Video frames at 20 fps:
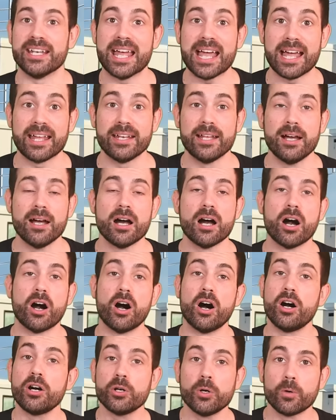net
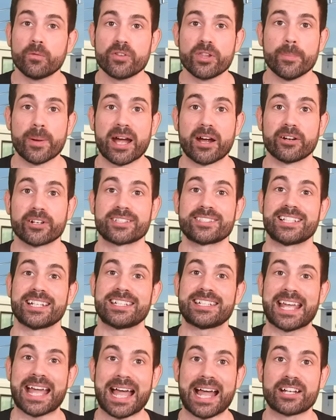hung over the barracks to
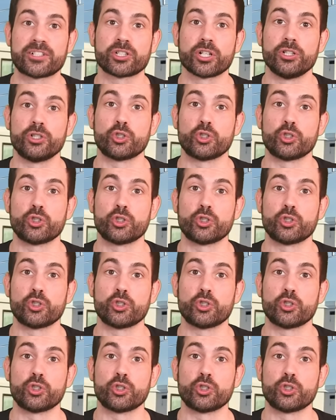catch a